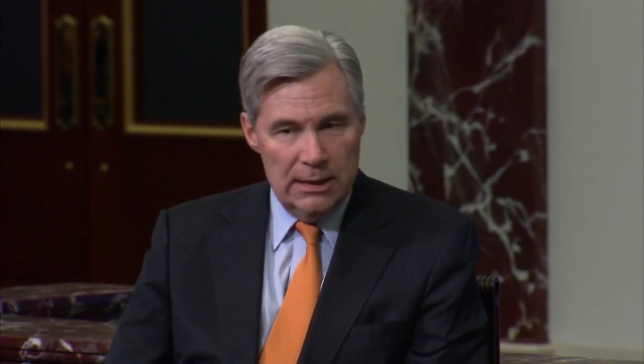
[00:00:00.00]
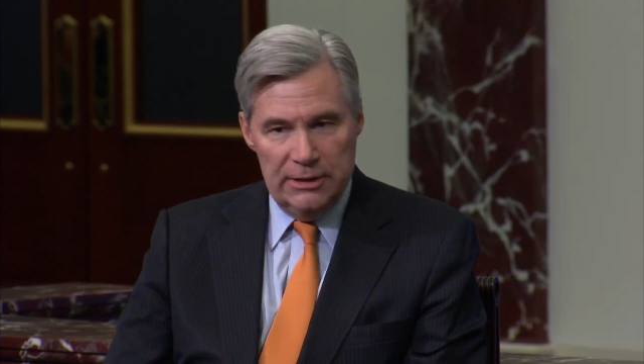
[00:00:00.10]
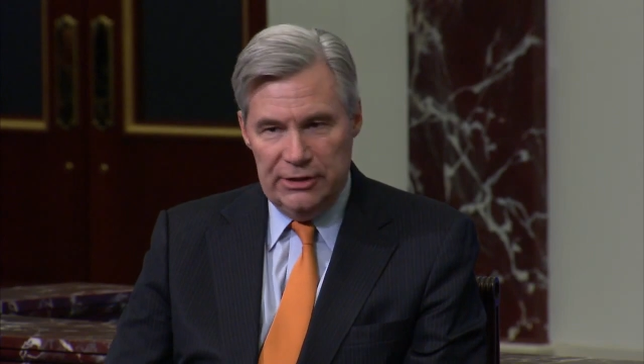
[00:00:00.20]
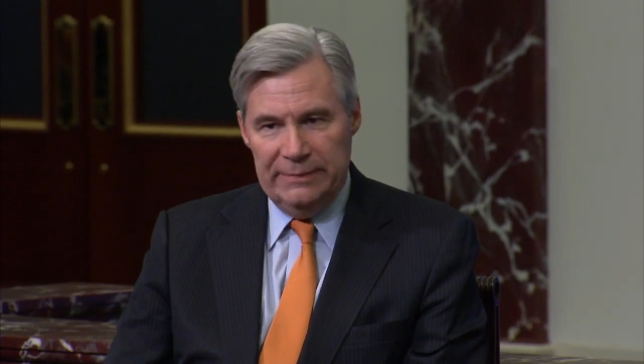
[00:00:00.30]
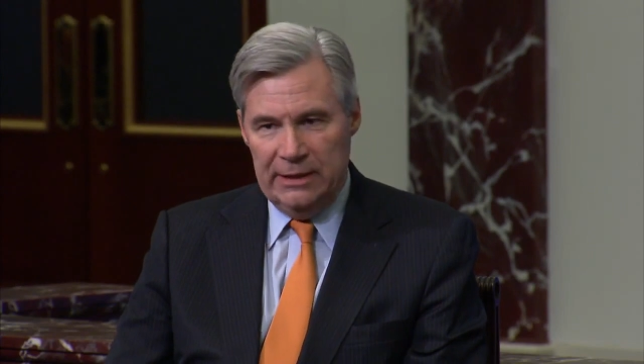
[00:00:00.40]

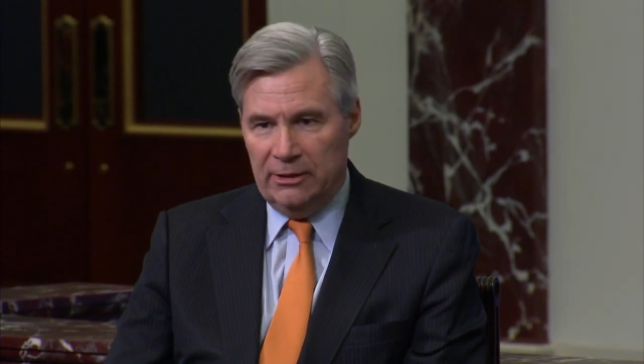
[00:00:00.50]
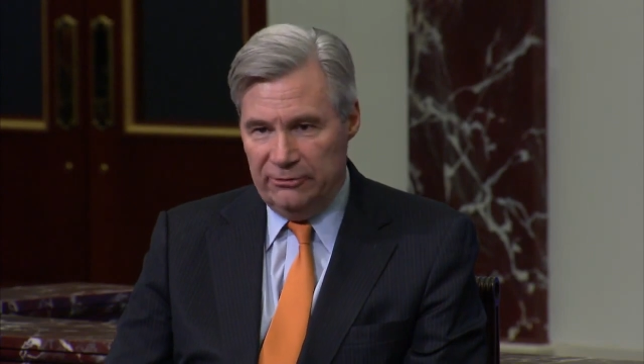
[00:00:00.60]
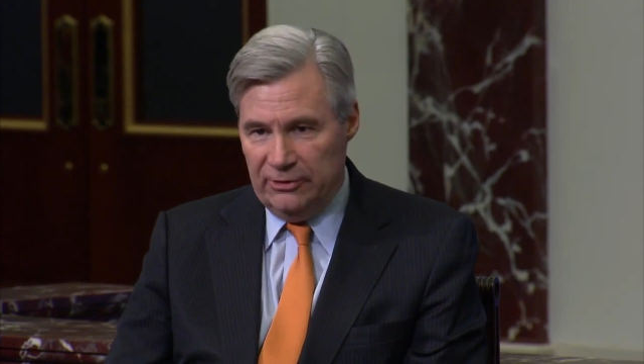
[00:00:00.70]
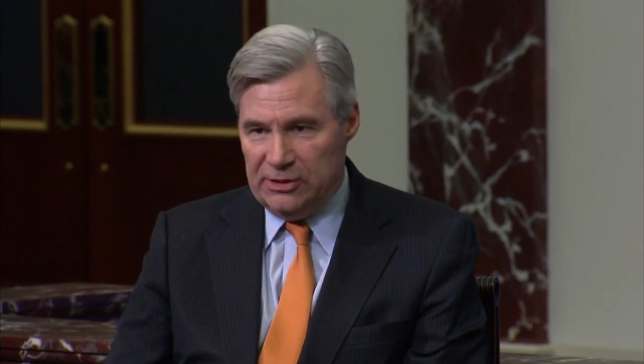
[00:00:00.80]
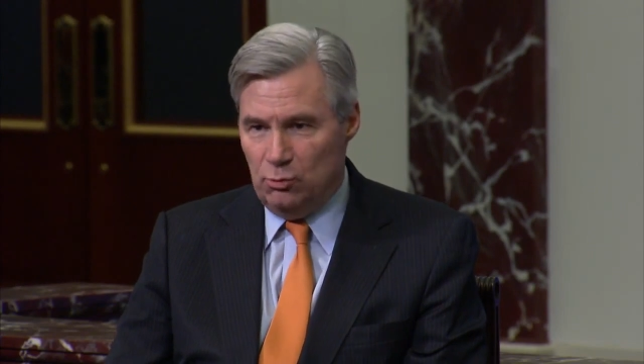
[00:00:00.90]
Jim
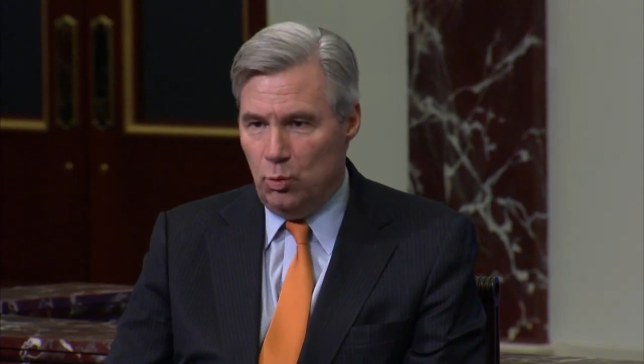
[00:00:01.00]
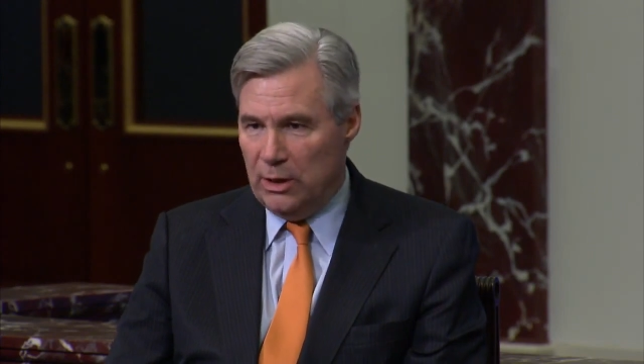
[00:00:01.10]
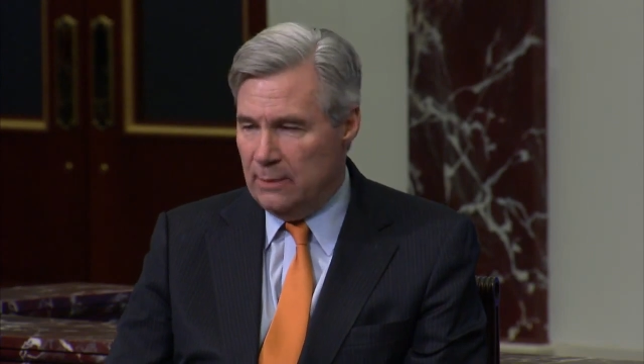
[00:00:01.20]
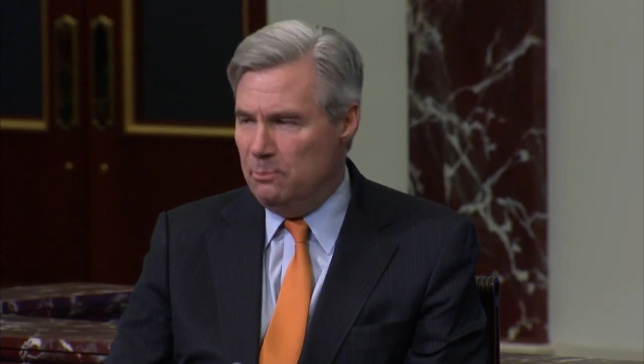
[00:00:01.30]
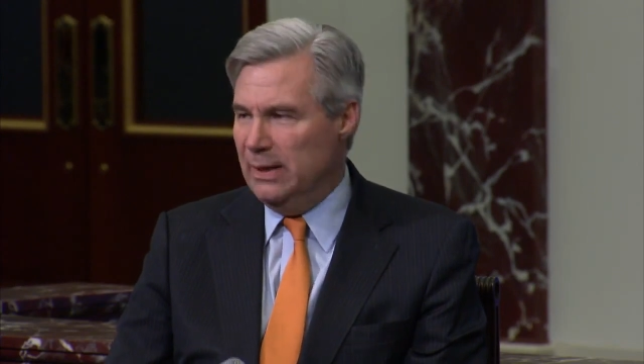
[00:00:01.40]
Inhofe is
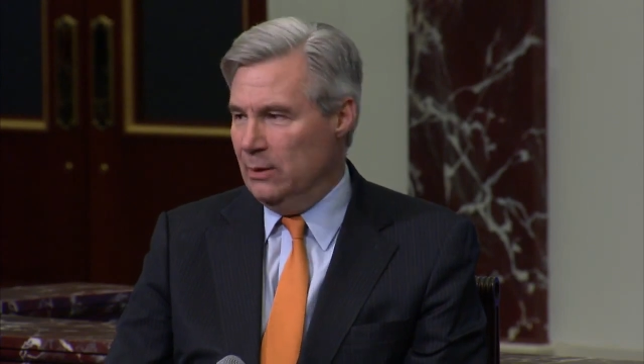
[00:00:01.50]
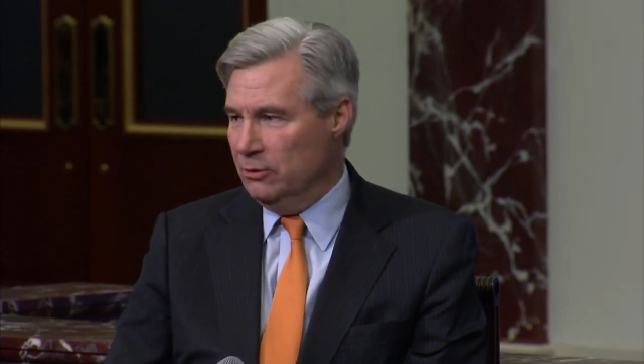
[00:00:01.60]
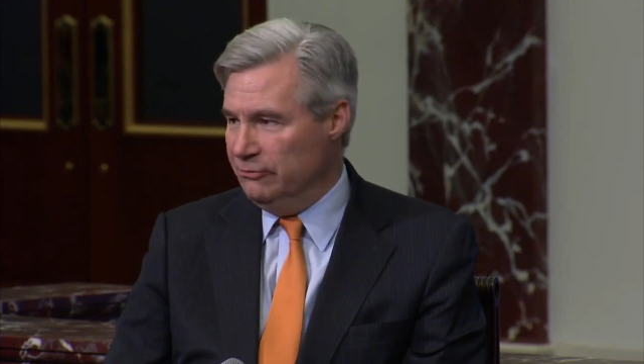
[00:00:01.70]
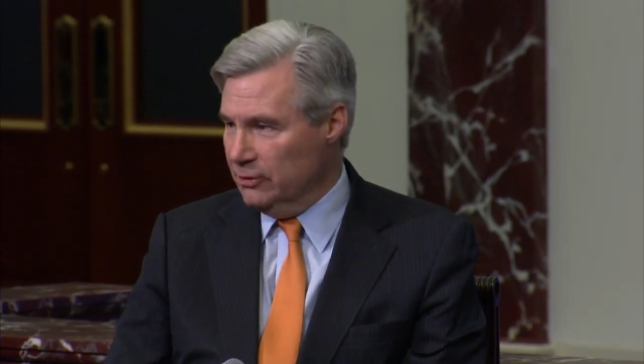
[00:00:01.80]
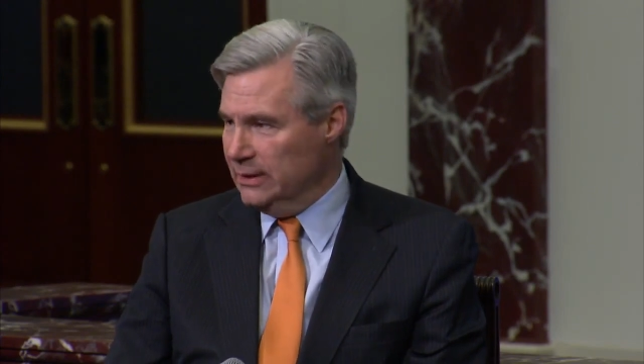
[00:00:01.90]
one
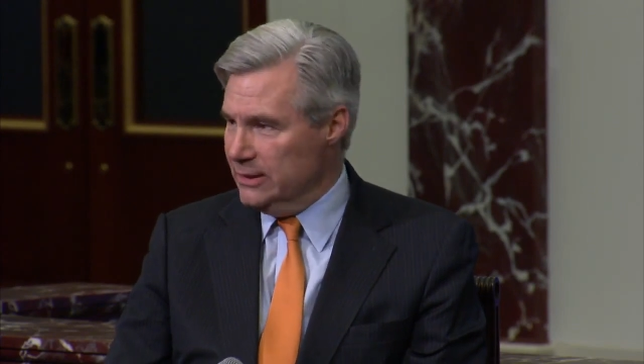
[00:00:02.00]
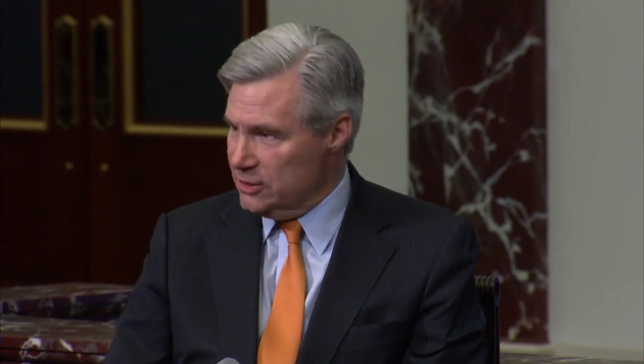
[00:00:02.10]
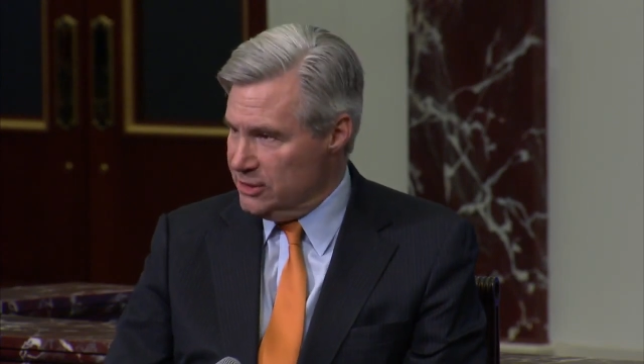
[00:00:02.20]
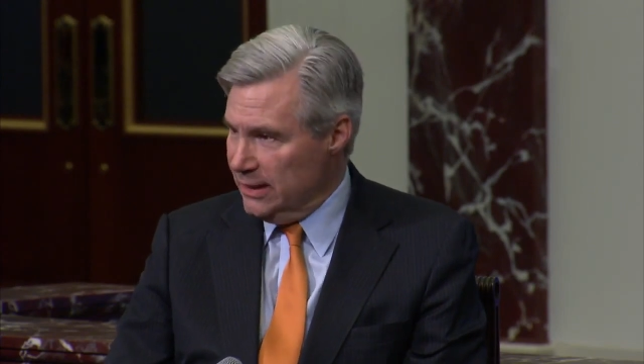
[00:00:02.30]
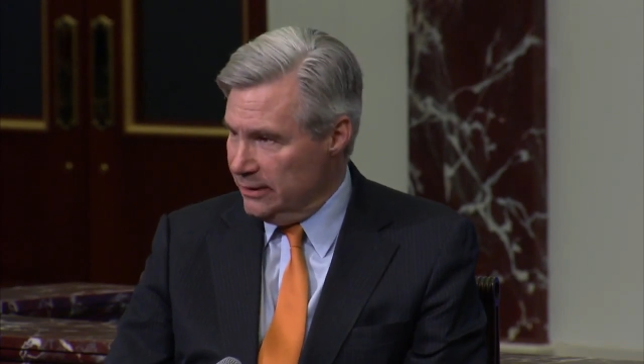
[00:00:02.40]
powerful
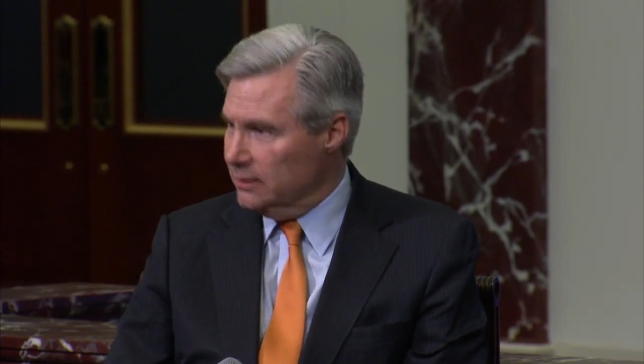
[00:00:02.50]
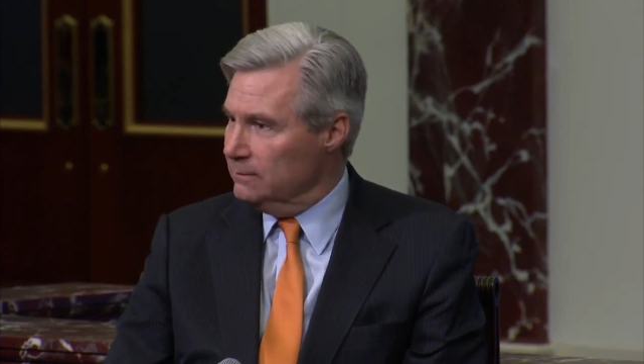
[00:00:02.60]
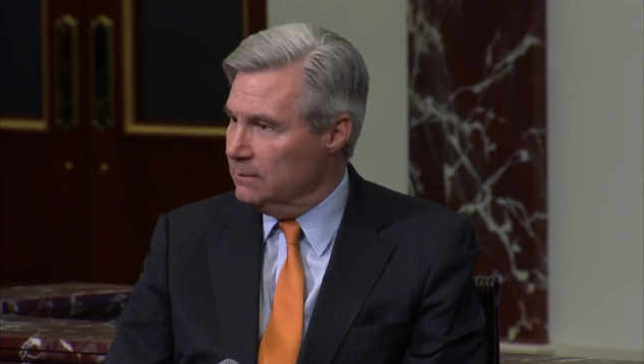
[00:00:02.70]
legislator,